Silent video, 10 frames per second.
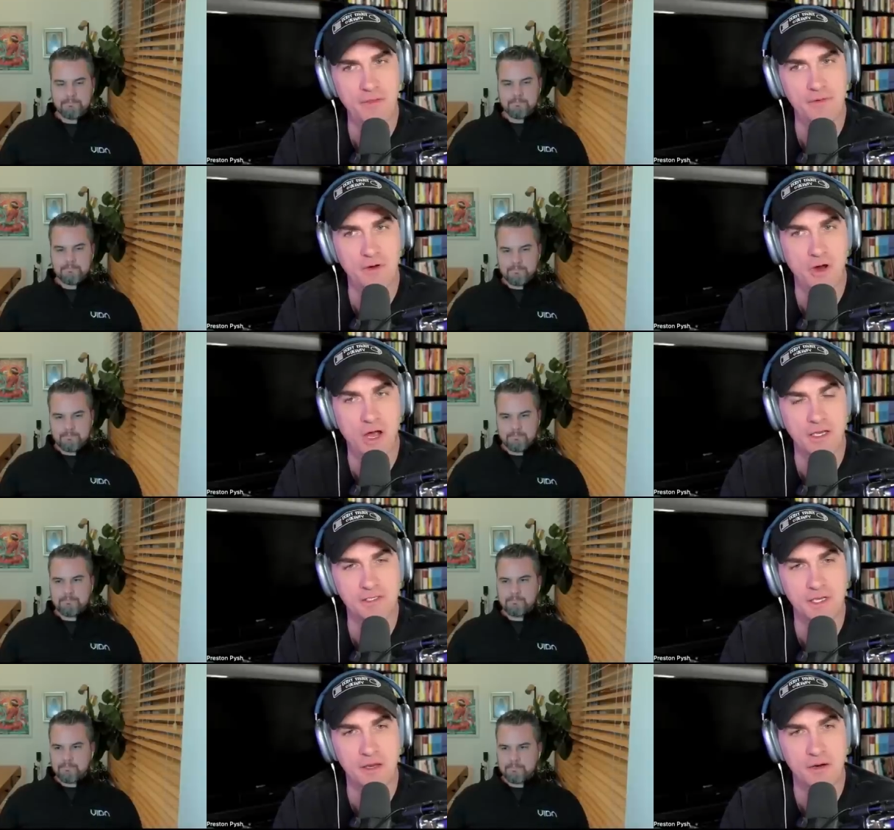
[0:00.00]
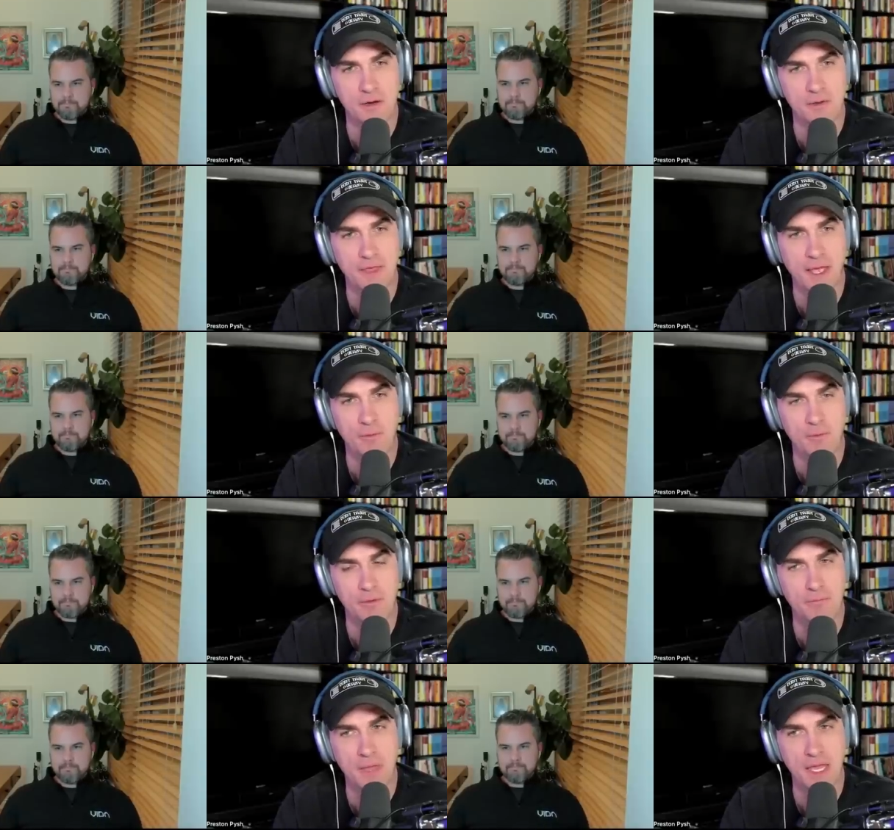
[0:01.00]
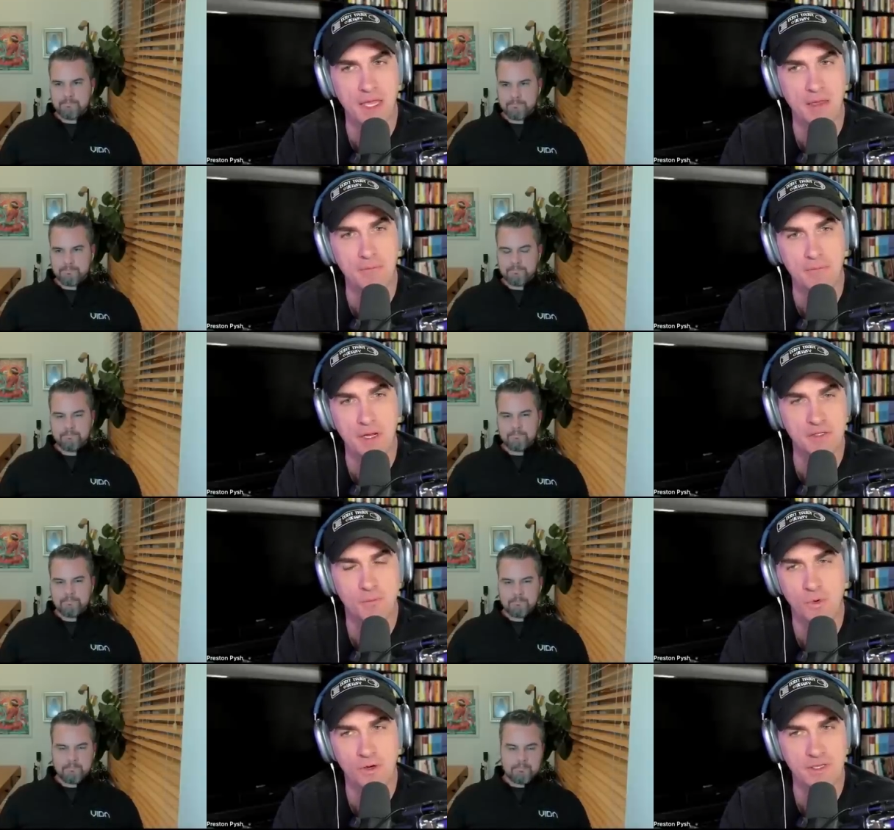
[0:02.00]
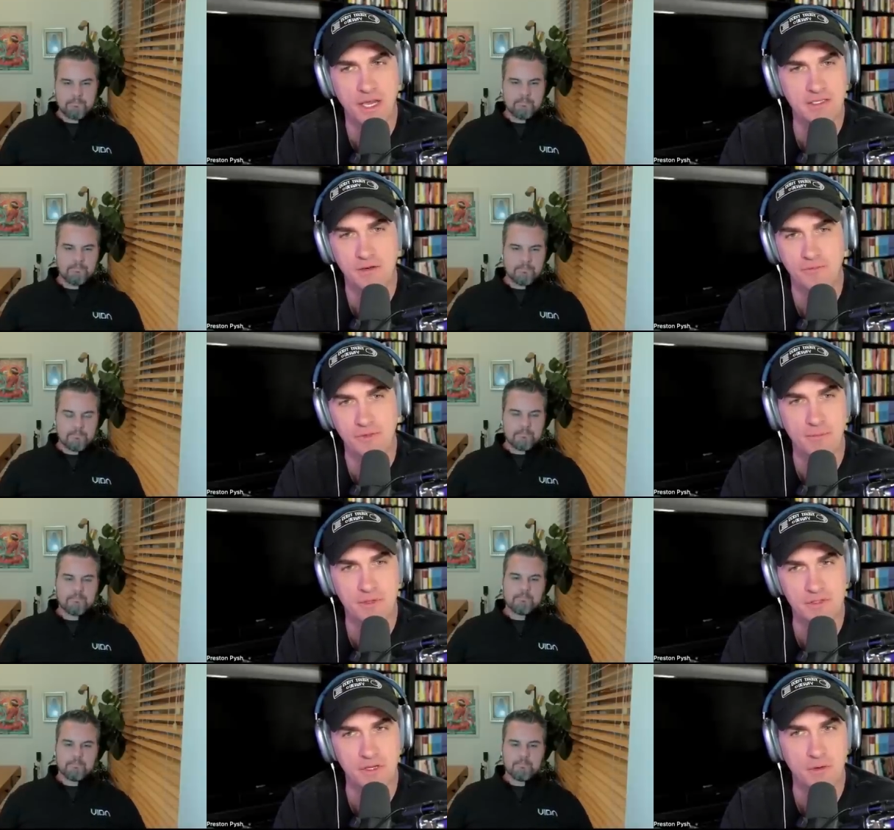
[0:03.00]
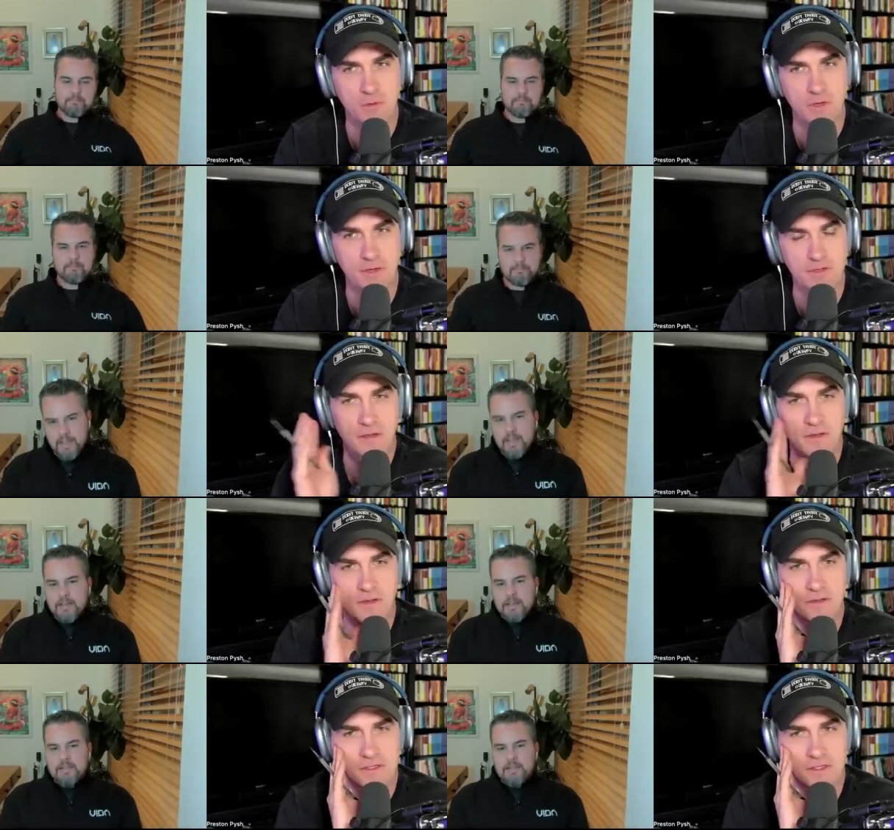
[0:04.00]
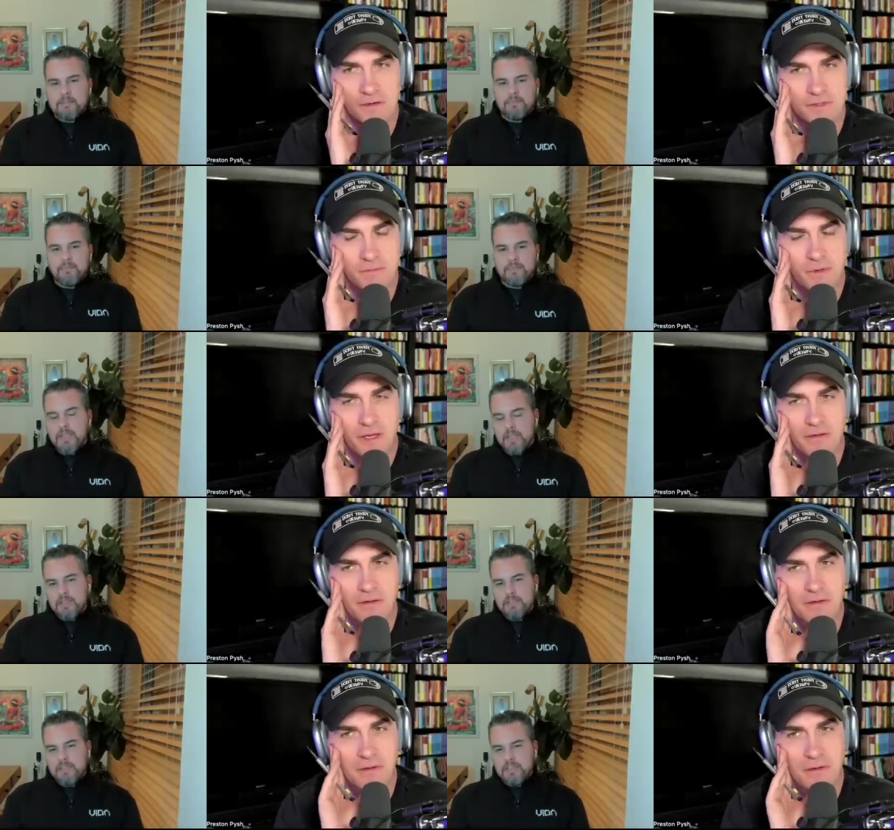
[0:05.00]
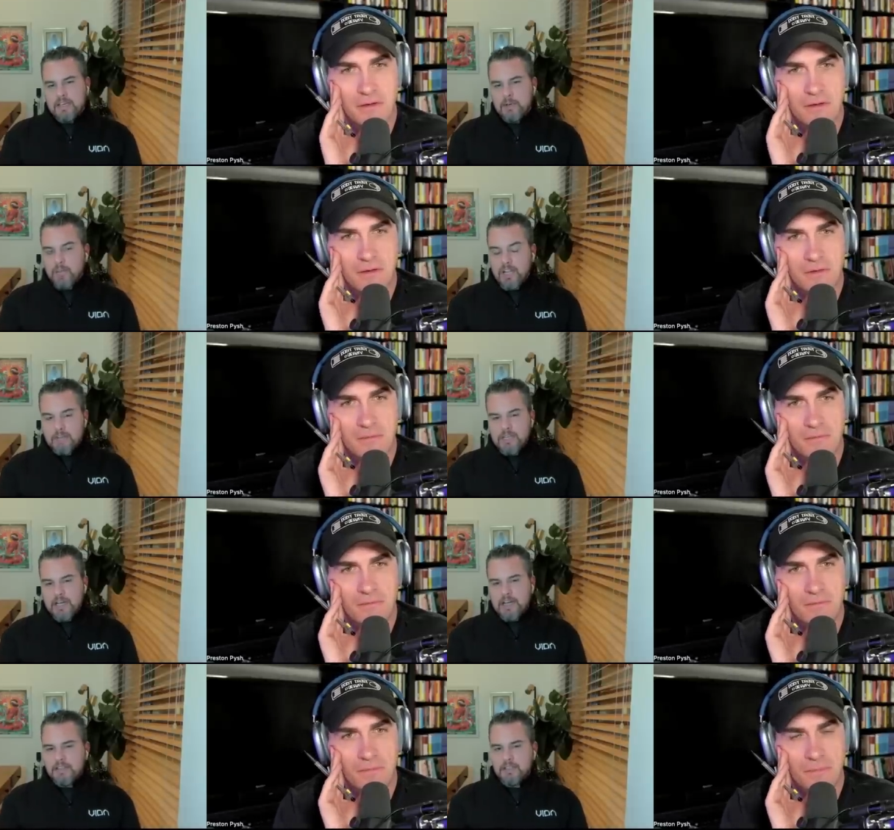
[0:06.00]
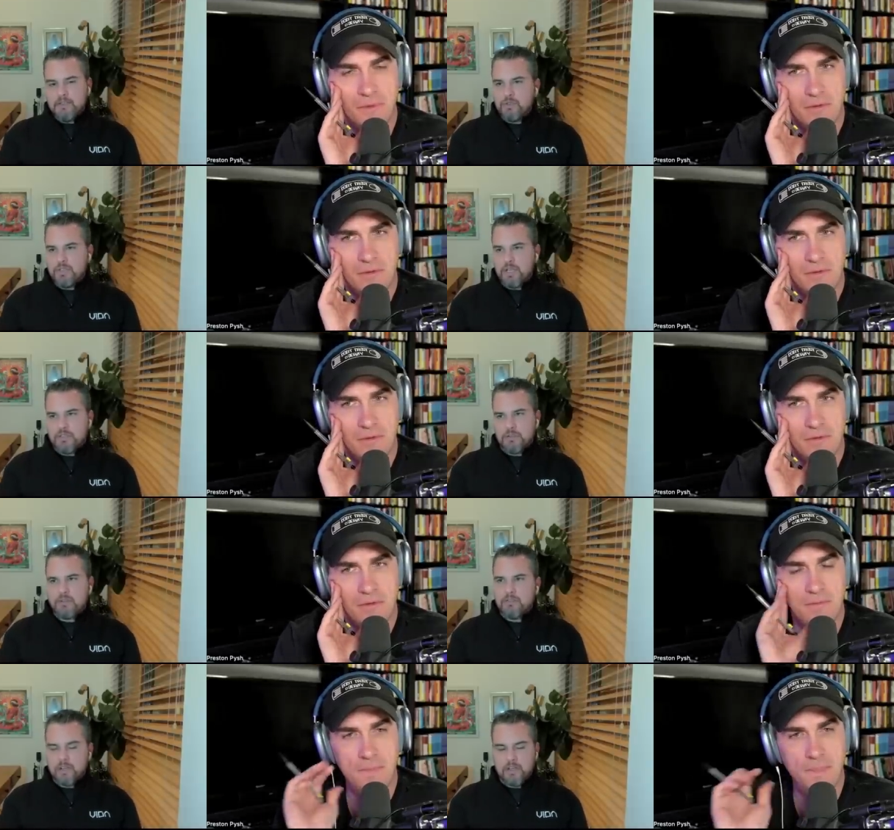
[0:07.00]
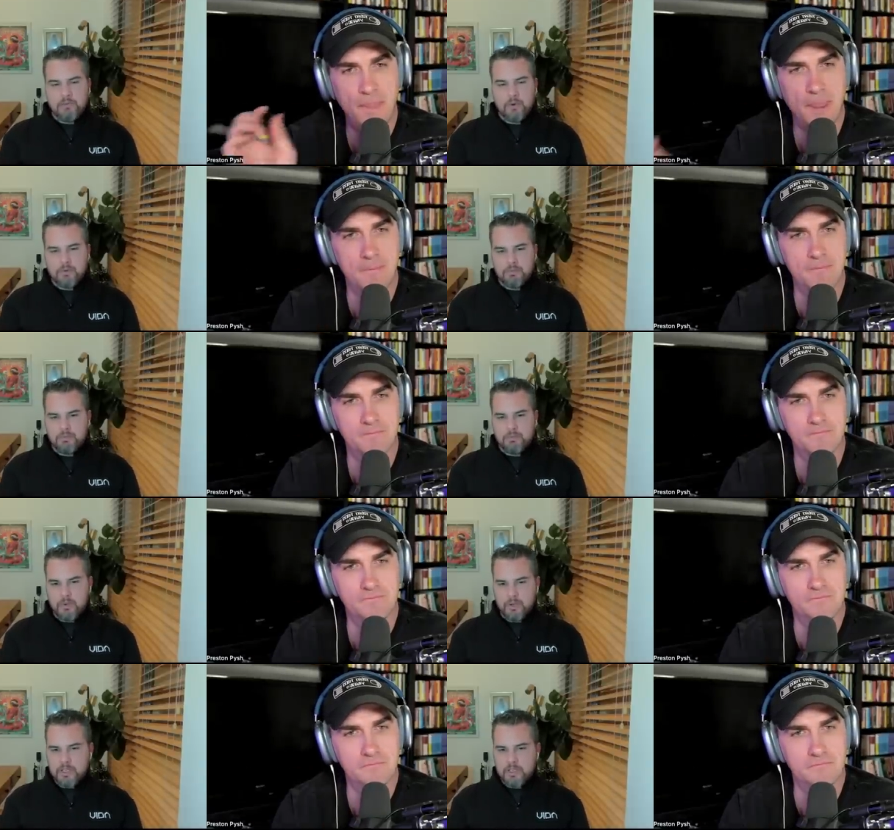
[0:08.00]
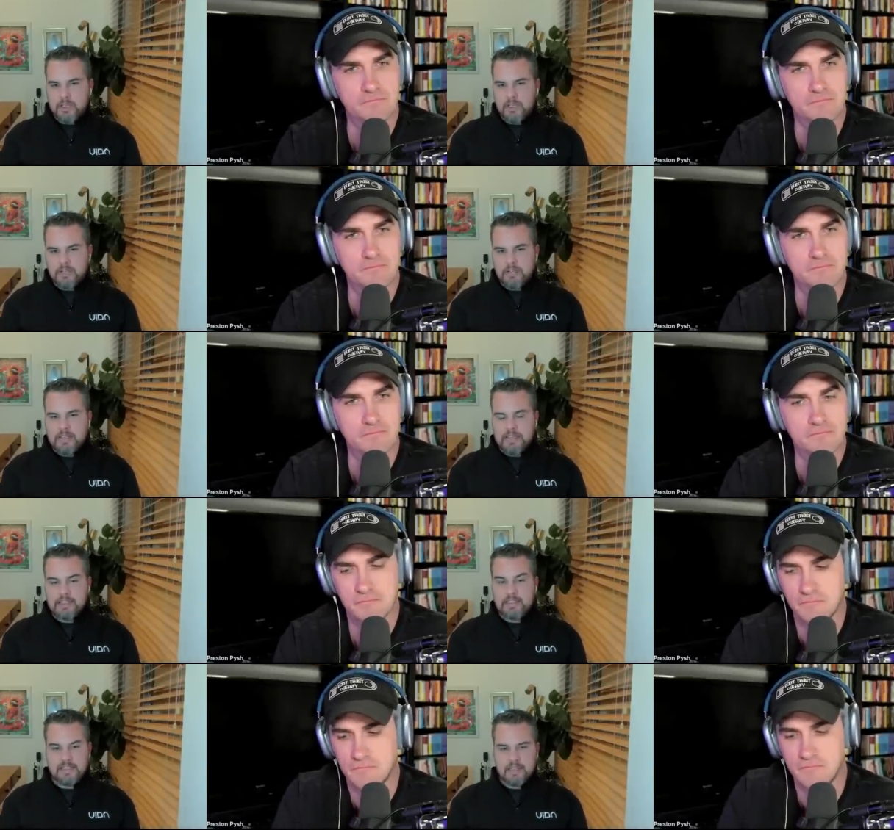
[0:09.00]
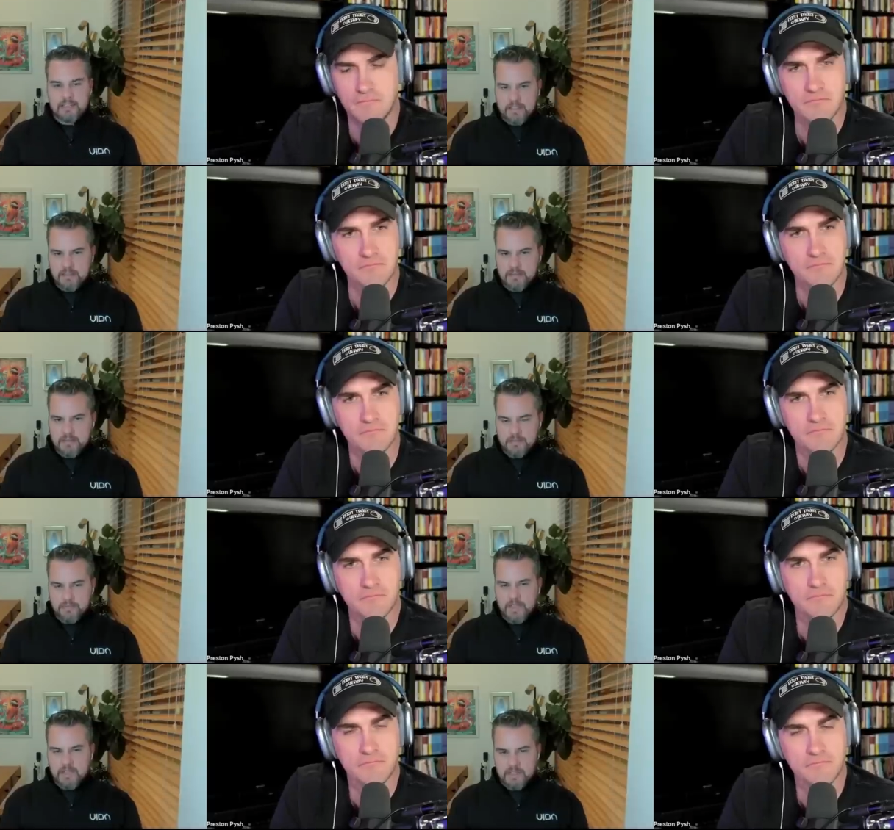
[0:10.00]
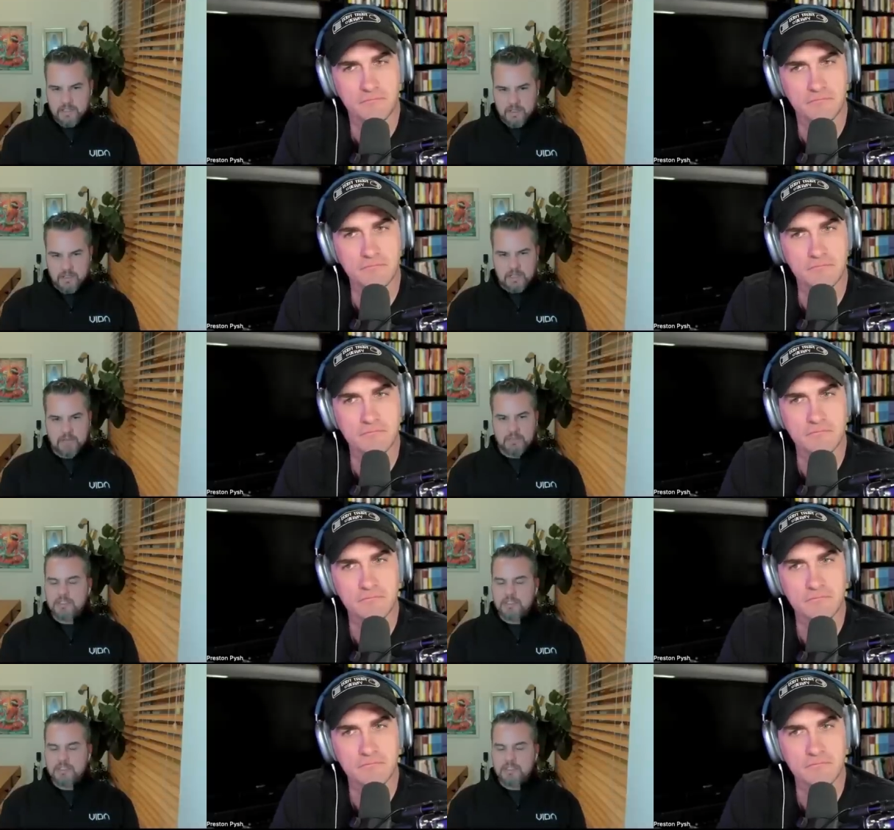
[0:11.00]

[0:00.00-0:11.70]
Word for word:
Speaker 1: other costs here that would make it much more enticing for them to start rolling this into their service plan?
Speaker 2: Yeah. Well, I mean, I think you touch on a very important point. And the incentives in the telecom